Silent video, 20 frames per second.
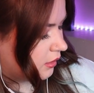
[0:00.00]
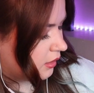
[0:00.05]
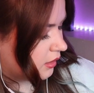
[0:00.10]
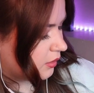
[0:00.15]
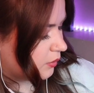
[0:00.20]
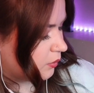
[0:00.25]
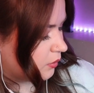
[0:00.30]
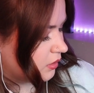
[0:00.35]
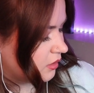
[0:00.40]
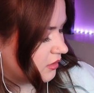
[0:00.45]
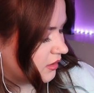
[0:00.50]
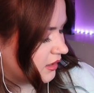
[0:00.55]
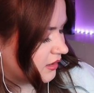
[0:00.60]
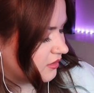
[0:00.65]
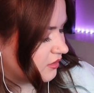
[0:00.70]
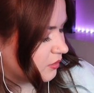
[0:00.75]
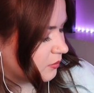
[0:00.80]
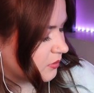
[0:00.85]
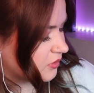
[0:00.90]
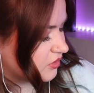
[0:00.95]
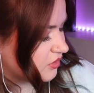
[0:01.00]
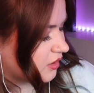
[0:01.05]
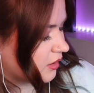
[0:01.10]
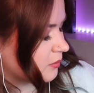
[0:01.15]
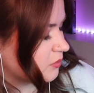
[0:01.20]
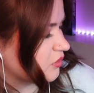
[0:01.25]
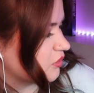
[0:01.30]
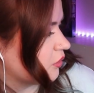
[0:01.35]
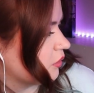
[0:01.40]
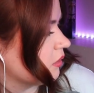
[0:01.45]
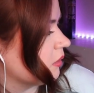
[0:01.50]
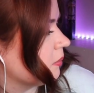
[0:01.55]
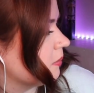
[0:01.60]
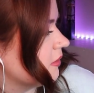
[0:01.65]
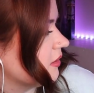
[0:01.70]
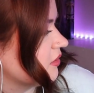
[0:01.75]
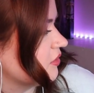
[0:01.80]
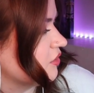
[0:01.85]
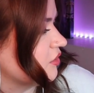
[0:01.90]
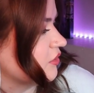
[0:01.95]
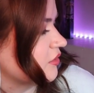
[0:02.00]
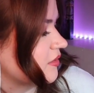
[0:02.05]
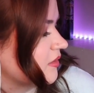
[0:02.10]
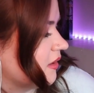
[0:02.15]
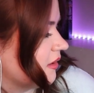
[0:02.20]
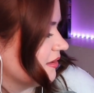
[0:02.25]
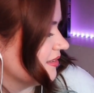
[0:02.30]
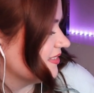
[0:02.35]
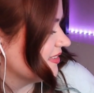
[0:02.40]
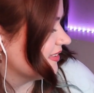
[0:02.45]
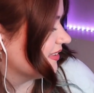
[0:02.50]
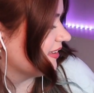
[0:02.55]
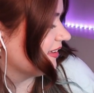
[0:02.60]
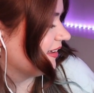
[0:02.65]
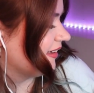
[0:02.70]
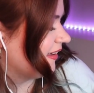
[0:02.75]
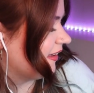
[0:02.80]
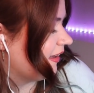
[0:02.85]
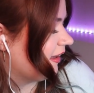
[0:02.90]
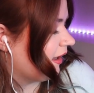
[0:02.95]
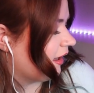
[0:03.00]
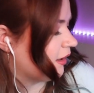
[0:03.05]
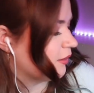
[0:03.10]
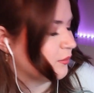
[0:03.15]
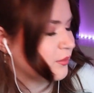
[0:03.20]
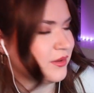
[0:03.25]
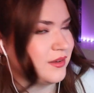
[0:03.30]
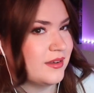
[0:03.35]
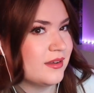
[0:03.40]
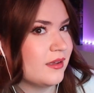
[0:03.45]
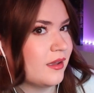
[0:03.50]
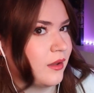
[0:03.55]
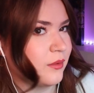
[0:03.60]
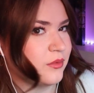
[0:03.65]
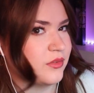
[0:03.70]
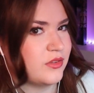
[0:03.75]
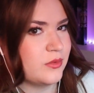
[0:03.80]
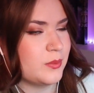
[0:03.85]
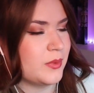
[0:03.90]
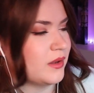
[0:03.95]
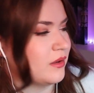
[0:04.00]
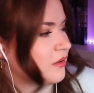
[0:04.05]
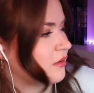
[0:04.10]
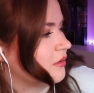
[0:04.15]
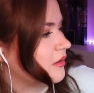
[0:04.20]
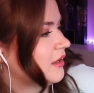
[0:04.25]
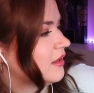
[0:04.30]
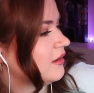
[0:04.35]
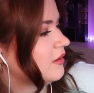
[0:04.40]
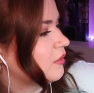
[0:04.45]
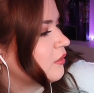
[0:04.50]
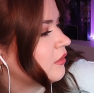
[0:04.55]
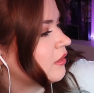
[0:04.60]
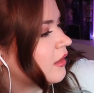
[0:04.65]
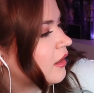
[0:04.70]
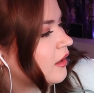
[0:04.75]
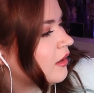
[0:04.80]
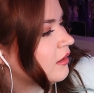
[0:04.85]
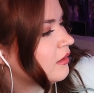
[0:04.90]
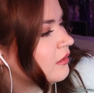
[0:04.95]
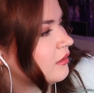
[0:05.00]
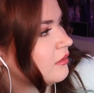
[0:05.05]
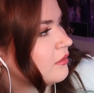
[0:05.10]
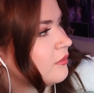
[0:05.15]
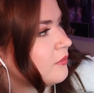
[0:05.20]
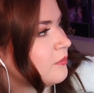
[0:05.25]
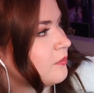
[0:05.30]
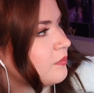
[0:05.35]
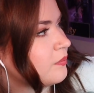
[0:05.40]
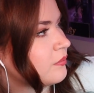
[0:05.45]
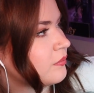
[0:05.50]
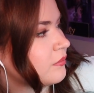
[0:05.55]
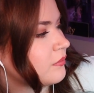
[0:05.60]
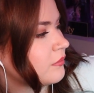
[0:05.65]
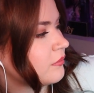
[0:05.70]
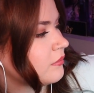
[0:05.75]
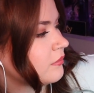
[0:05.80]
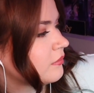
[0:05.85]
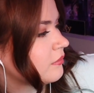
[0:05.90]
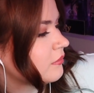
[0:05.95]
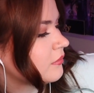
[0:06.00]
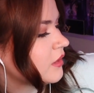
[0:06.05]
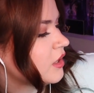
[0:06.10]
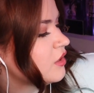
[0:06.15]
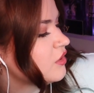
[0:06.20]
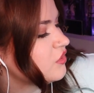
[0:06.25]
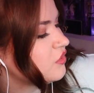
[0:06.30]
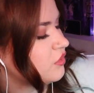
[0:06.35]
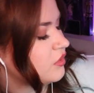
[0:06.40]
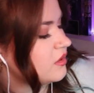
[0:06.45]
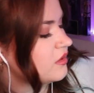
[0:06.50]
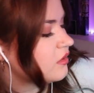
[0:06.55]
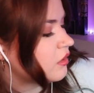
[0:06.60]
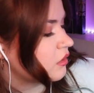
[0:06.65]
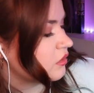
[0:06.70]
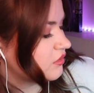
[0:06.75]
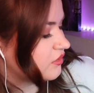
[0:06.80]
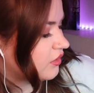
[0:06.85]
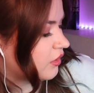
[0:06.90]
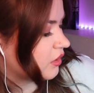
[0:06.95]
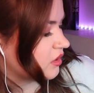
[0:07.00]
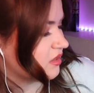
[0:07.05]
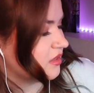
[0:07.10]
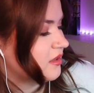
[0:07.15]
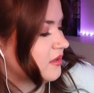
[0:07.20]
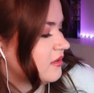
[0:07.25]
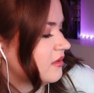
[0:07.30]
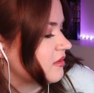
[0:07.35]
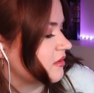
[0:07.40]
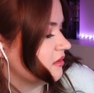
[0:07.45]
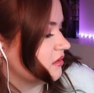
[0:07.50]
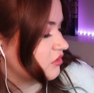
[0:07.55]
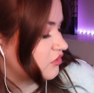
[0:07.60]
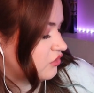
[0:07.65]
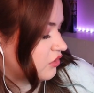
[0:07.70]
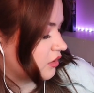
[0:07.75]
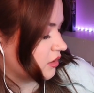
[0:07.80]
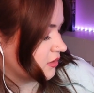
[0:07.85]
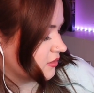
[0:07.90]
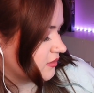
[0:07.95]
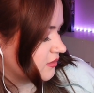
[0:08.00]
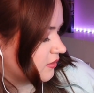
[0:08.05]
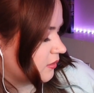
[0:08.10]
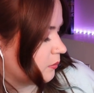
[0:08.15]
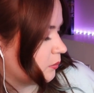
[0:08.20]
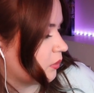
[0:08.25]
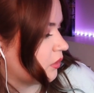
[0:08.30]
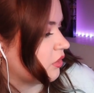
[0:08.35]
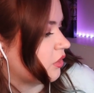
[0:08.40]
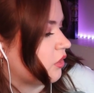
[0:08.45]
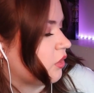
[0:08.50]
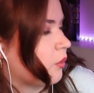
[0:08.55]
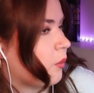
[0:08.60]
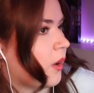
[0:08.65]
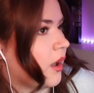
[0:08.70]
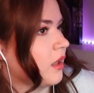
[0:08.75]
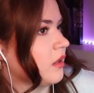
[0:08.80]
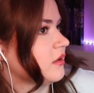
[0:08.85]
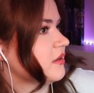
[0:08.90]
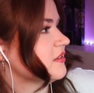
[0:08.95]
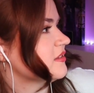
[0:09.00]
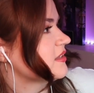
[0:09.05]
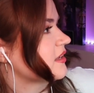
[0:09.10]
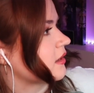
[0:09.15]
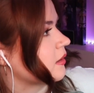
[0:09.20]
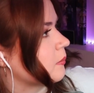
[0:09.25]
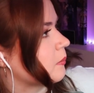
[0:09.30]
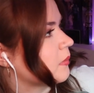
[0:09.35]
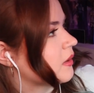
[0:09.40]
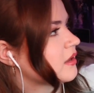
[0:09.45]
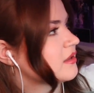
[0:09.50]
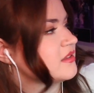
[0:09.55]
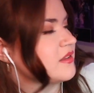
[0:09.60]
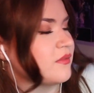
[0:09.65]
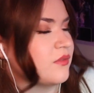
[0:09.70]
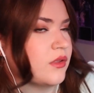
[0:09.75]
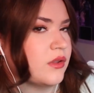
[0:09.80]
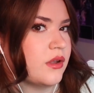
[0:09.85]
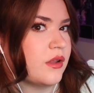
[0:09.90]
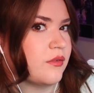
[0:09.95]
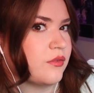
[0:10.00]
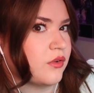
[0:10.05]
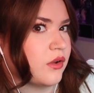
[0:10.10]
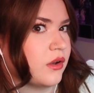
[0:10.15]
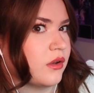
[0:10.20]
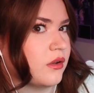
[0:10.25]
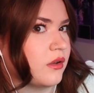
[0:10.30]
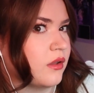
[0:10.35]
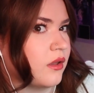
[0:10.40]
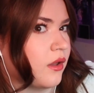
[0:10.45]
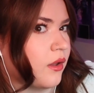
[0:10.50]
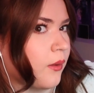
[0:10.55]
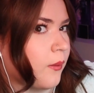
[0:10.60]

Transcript: I don't want to take too much time showing the pictures because I would spend all day doing that. So these aren't, sorry, this isn't just Breath of the Wild, it's like a mix of the different